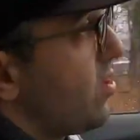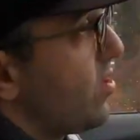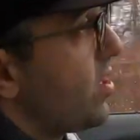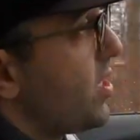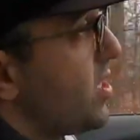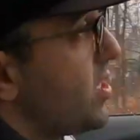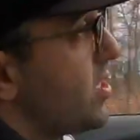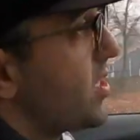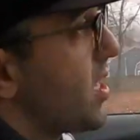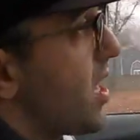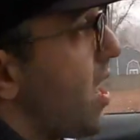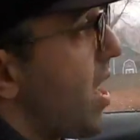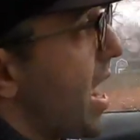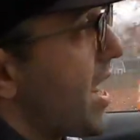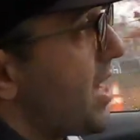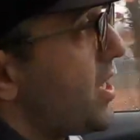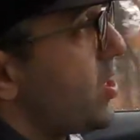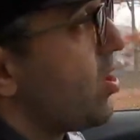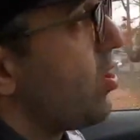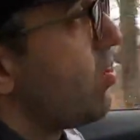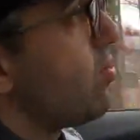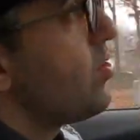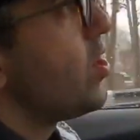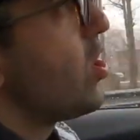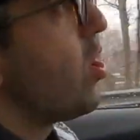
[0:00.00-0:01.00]
it on this car. I
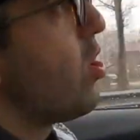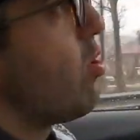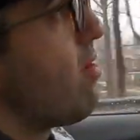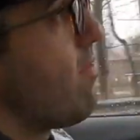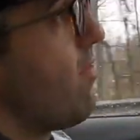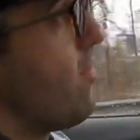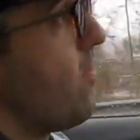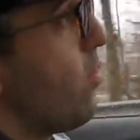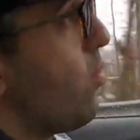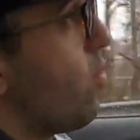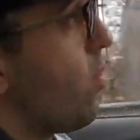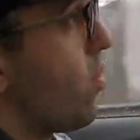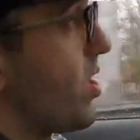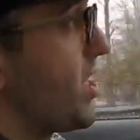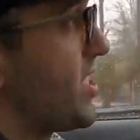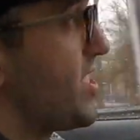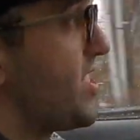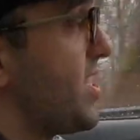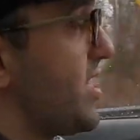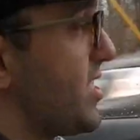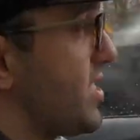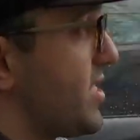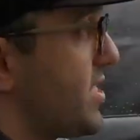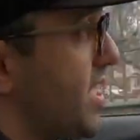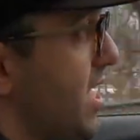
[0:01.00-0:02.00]
don't know if it
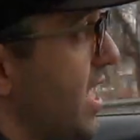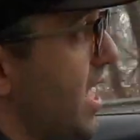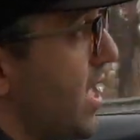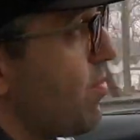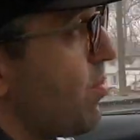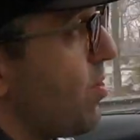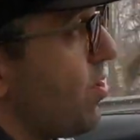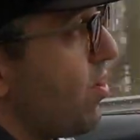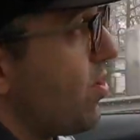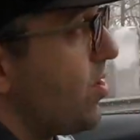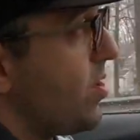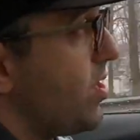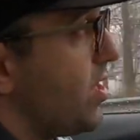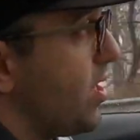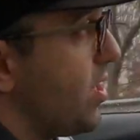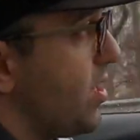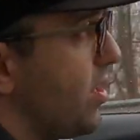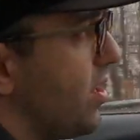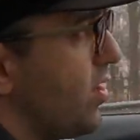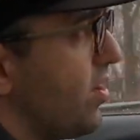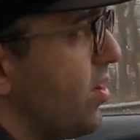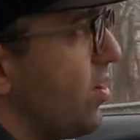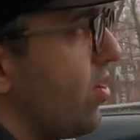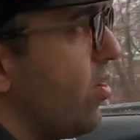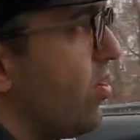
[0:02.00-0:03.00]
works the same on
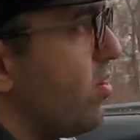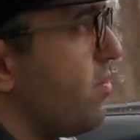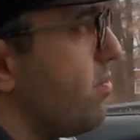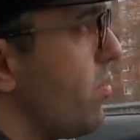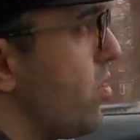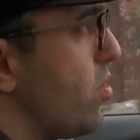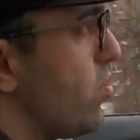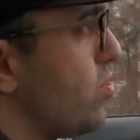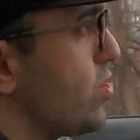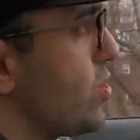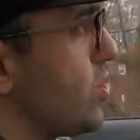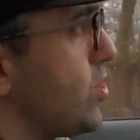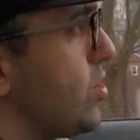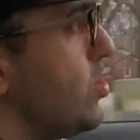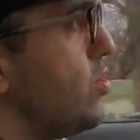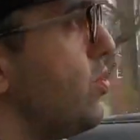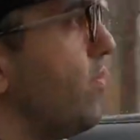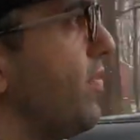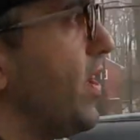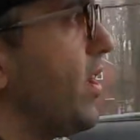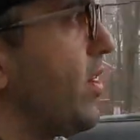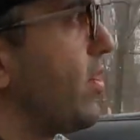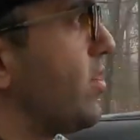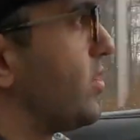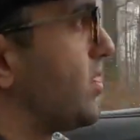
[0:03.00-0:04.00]
most
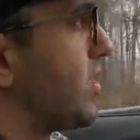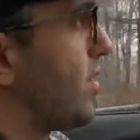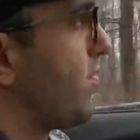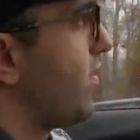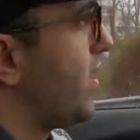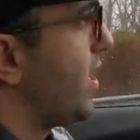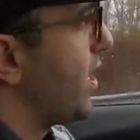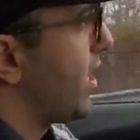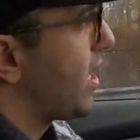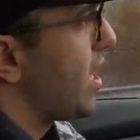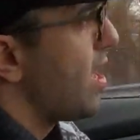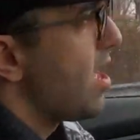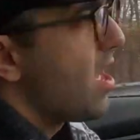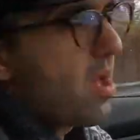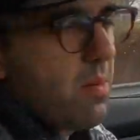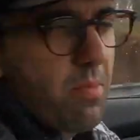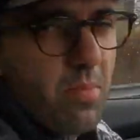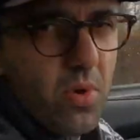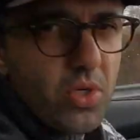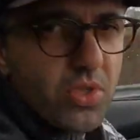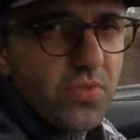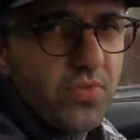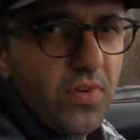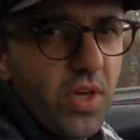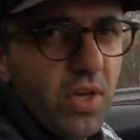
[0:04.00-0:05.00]
new vehicles. I feel like
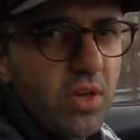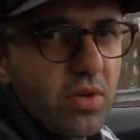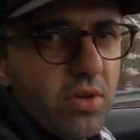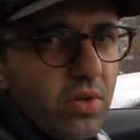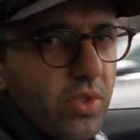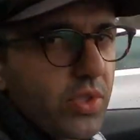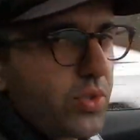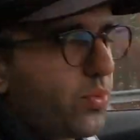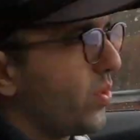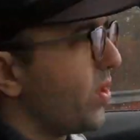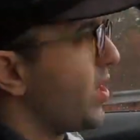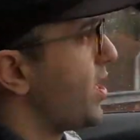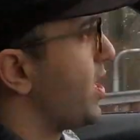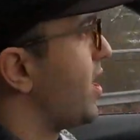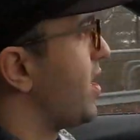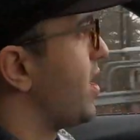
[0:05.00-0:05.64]
most vehicles with